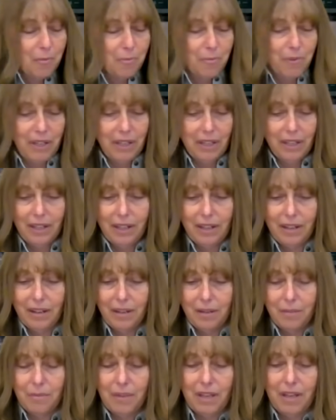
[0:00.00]
But
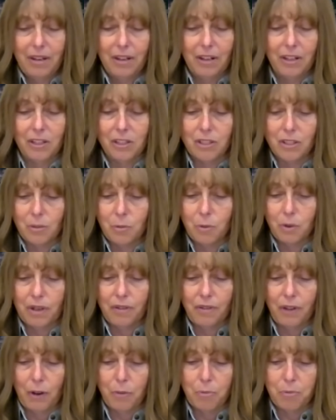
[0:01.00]
here's
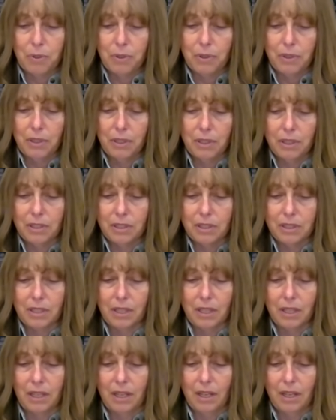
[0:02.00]
one of her books,